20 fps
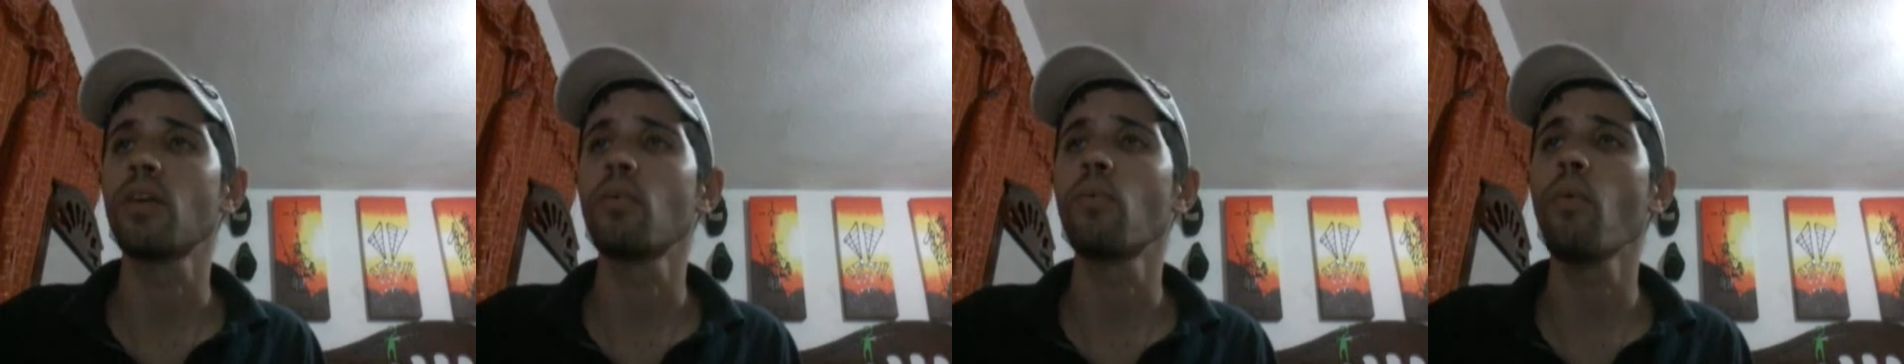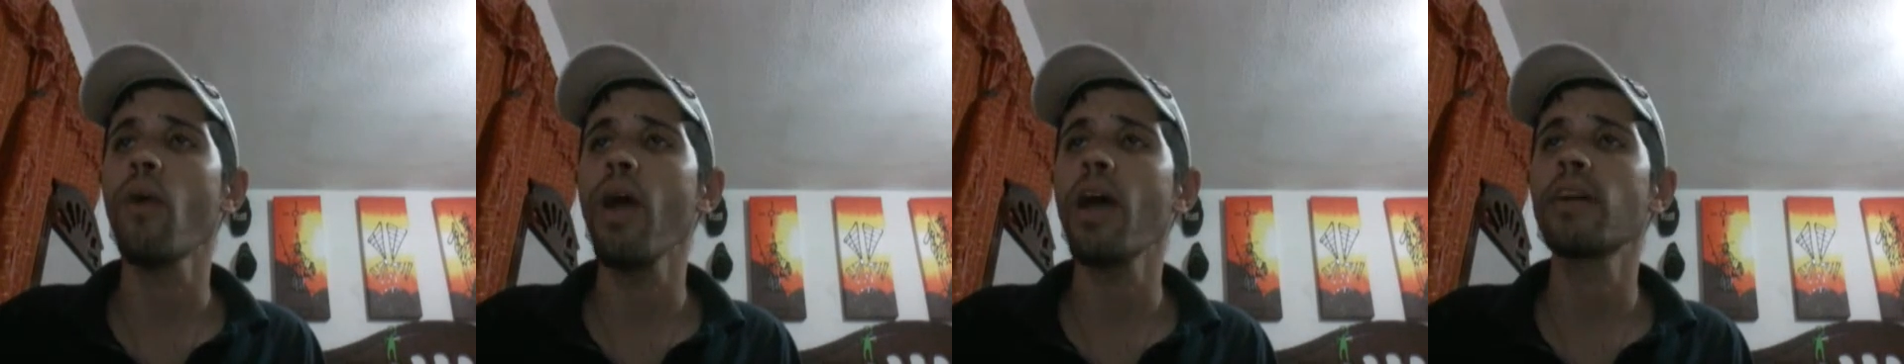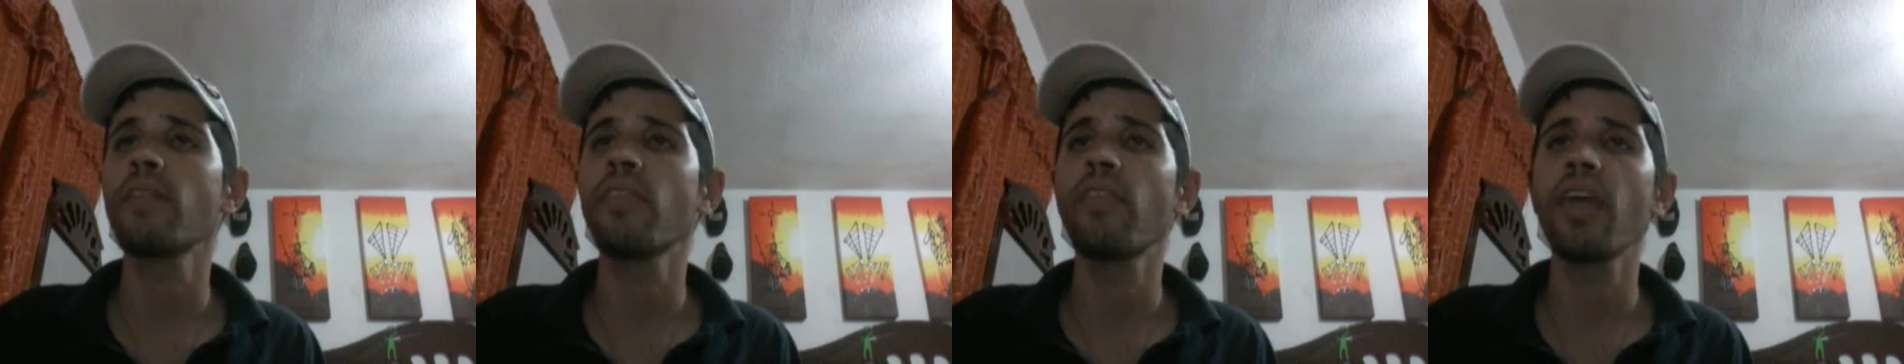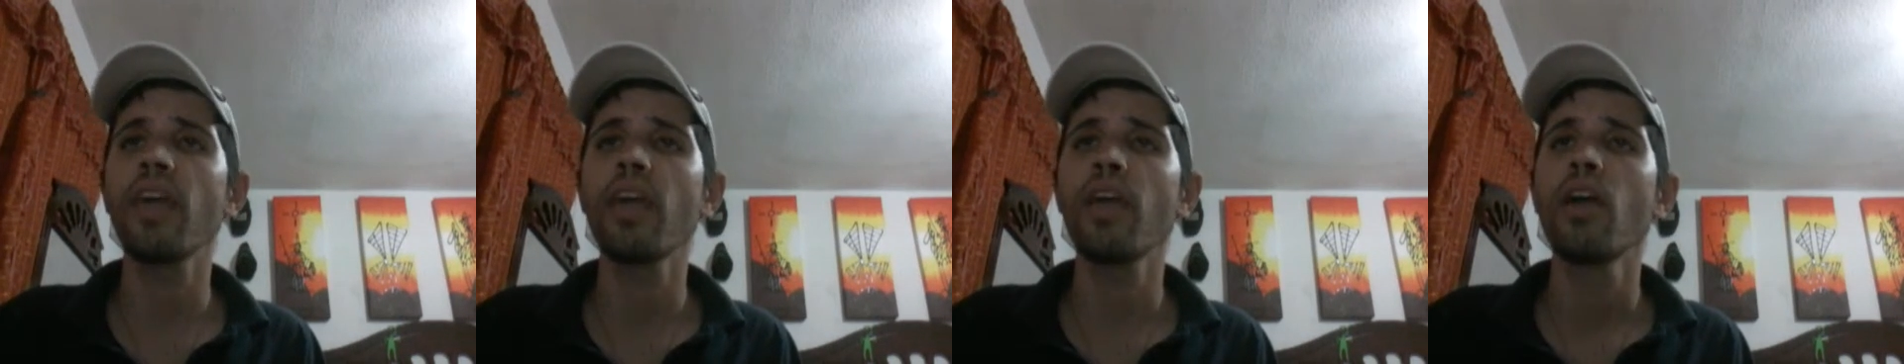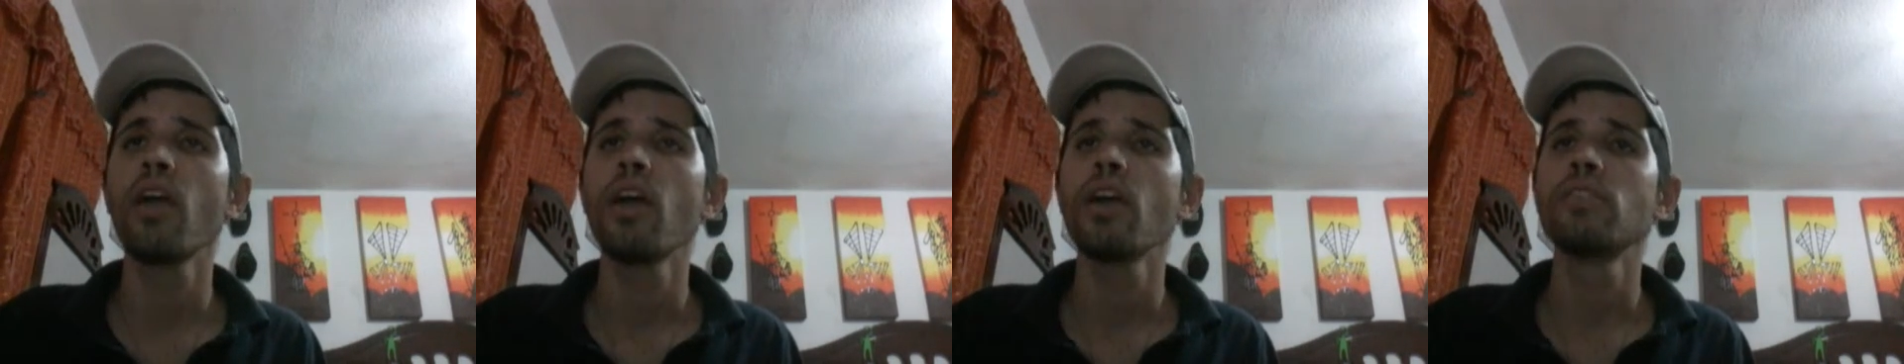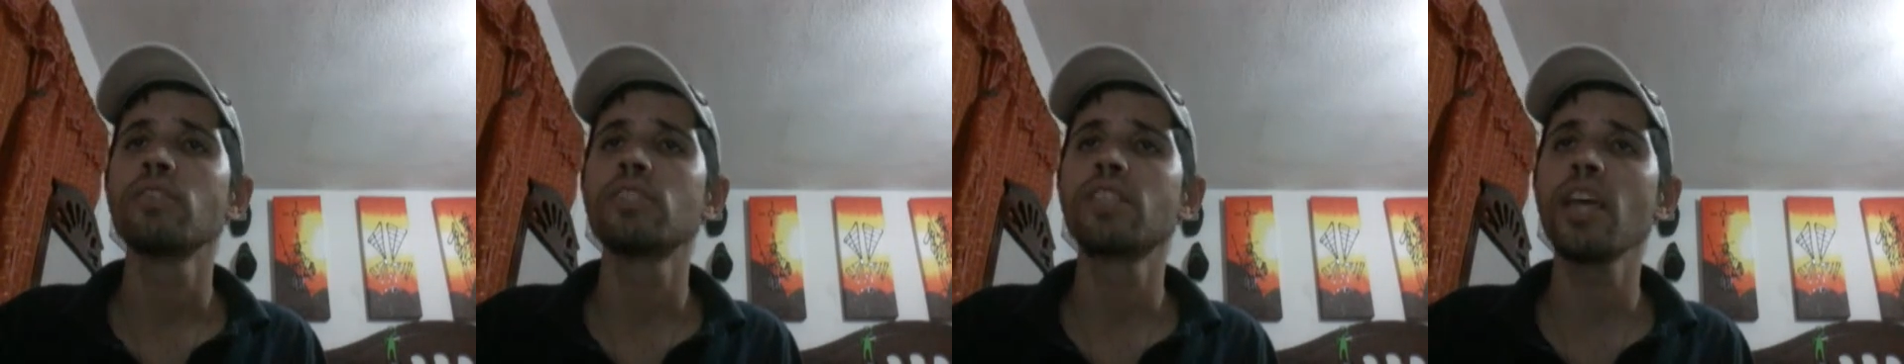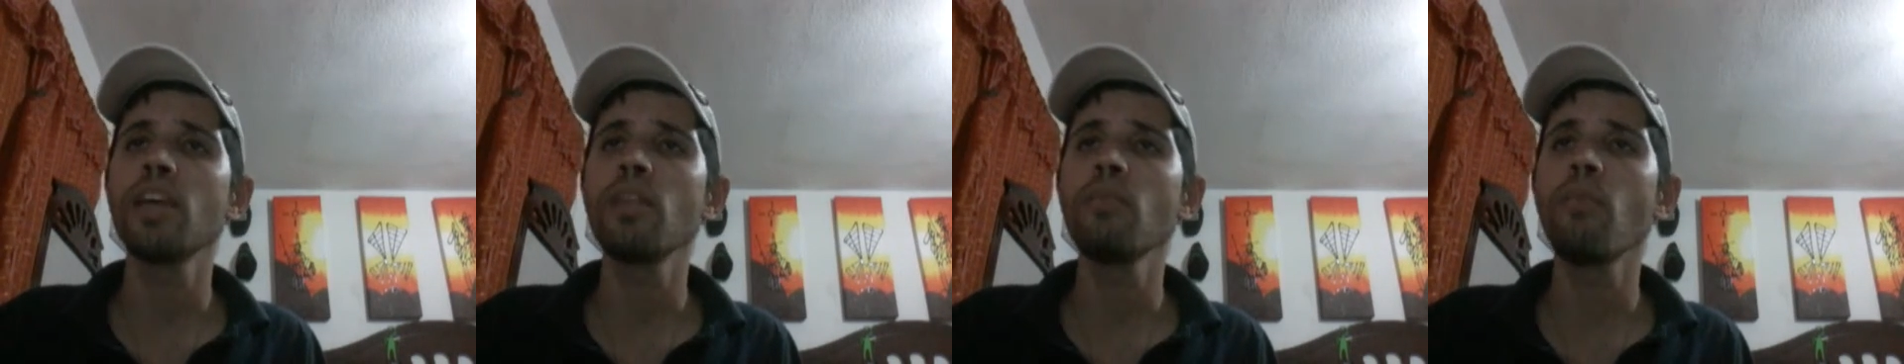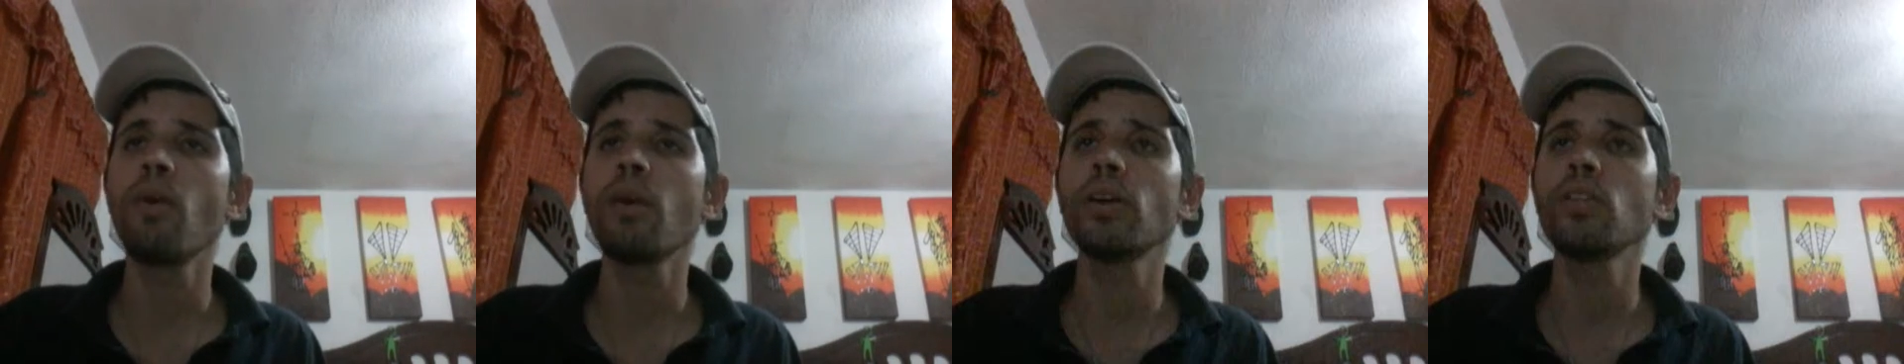where the
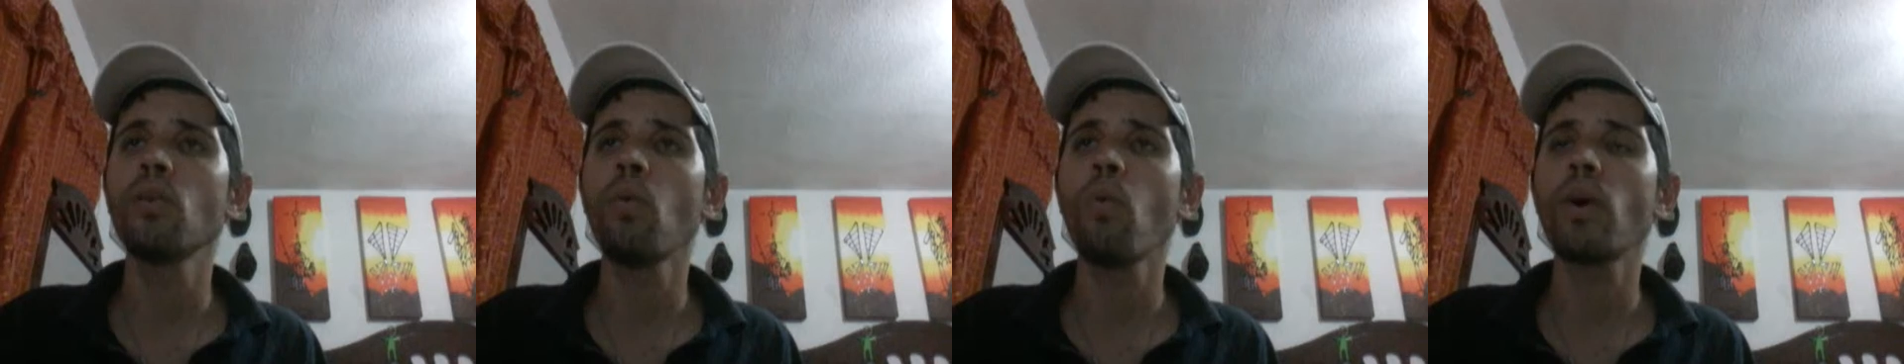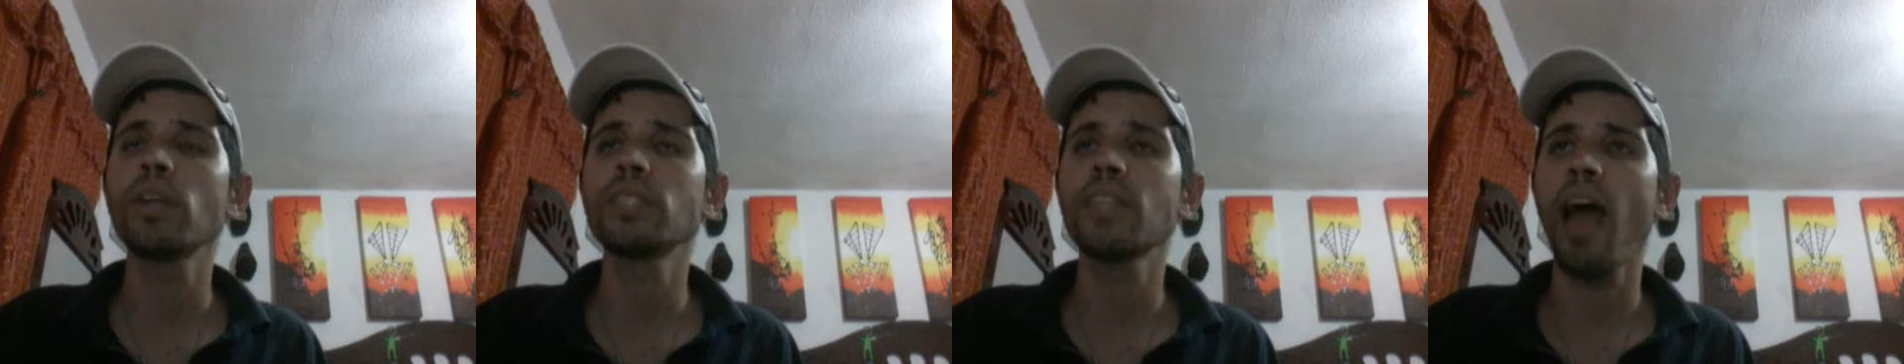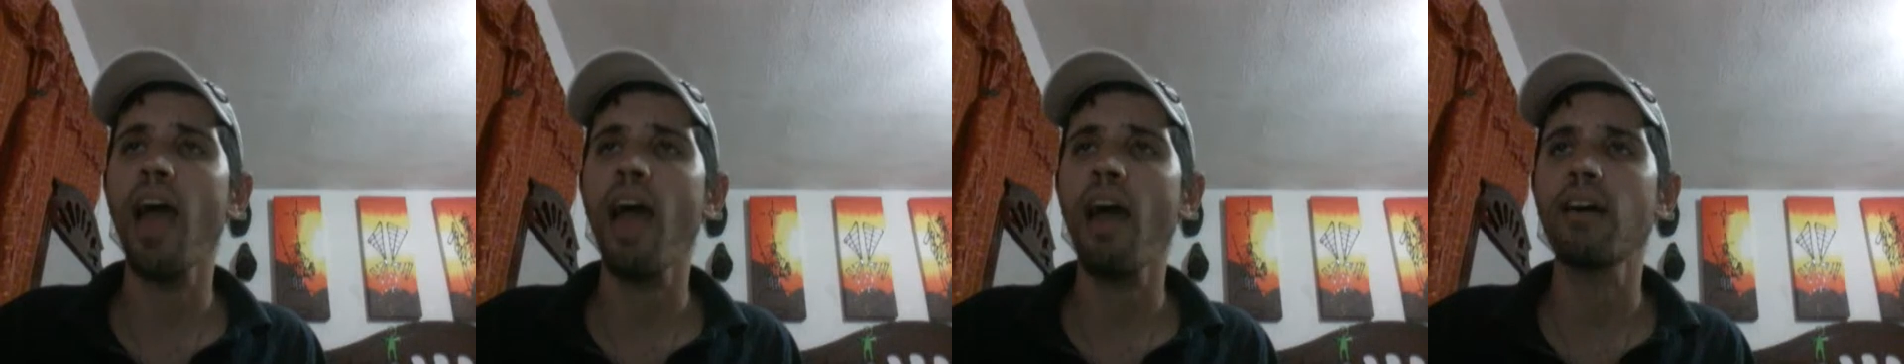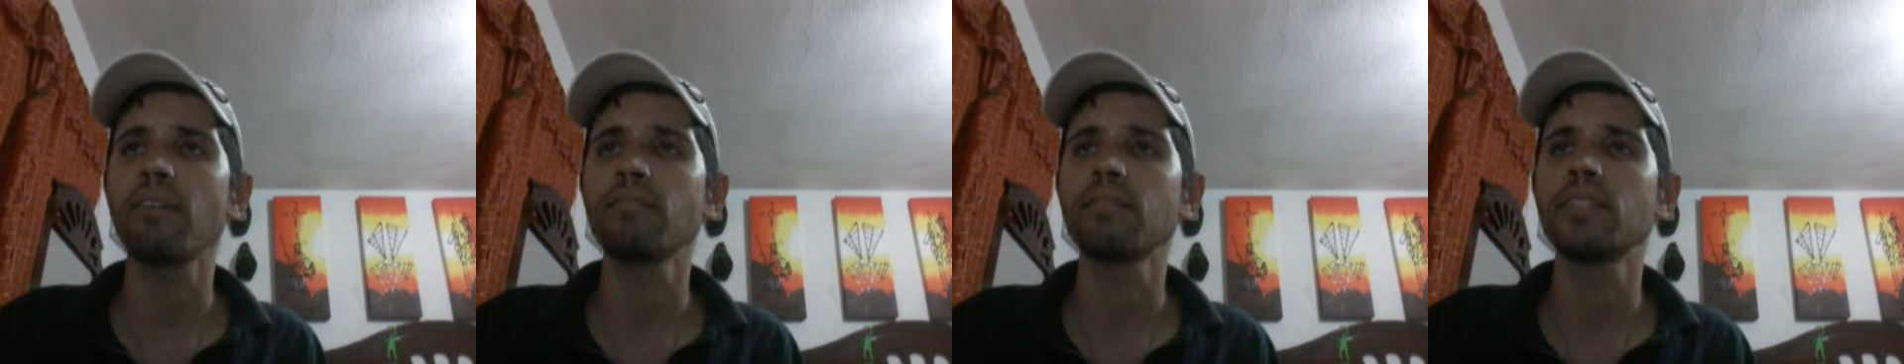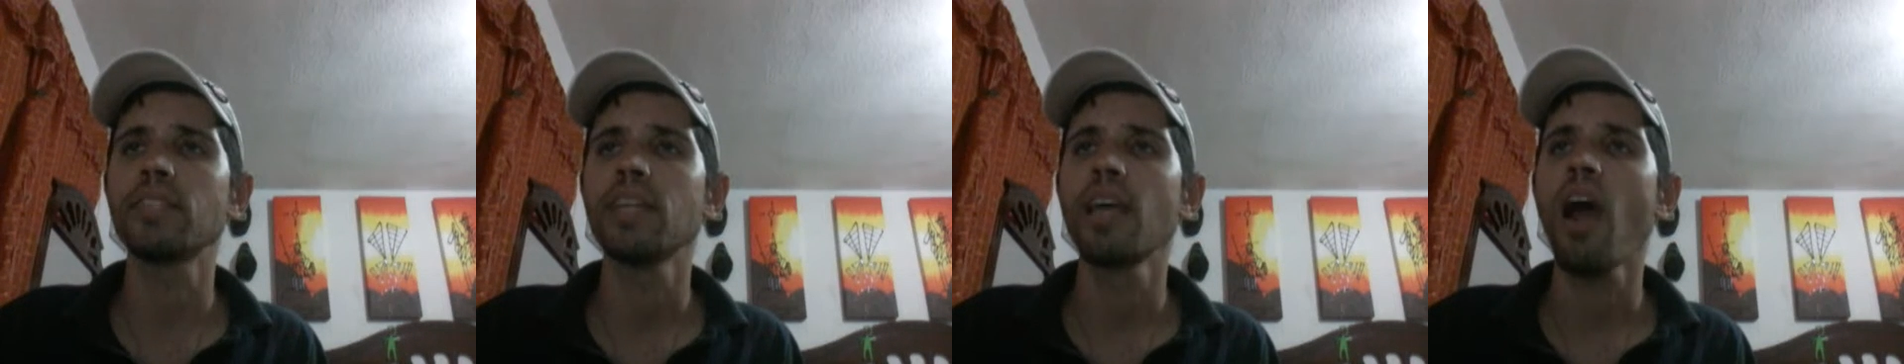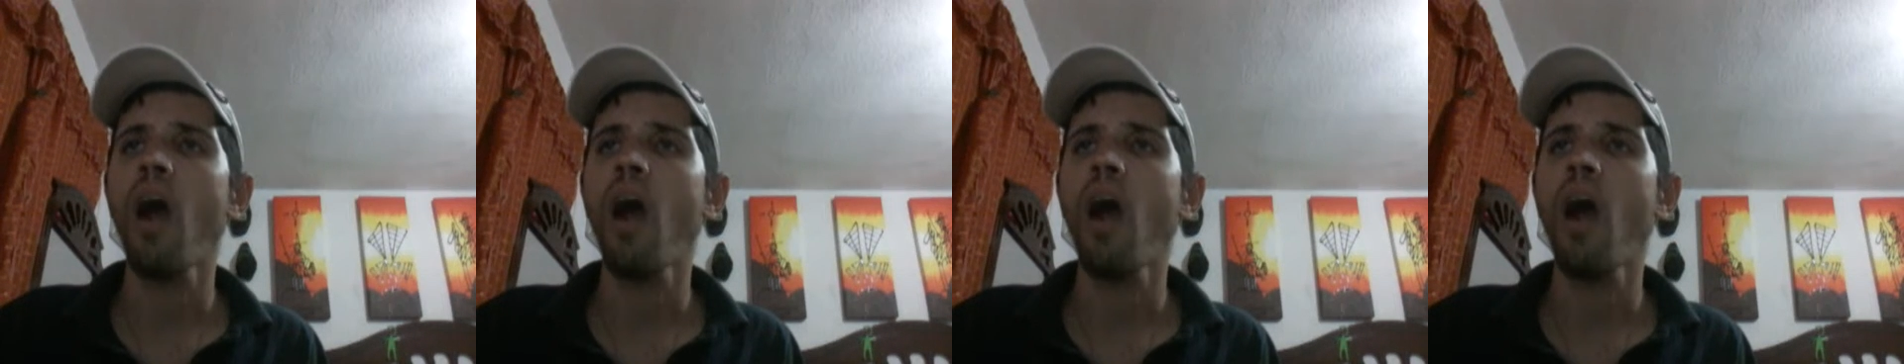ceremony was held,